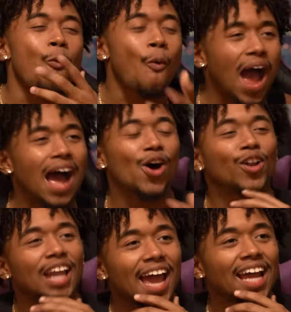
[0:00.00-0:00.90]

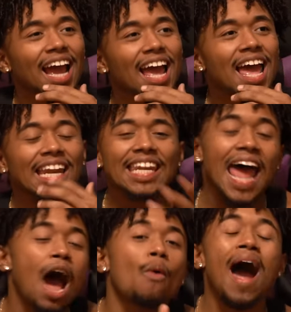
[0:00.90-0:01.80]
wow, like
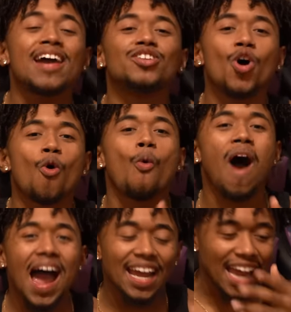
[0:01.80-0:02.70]
now I know why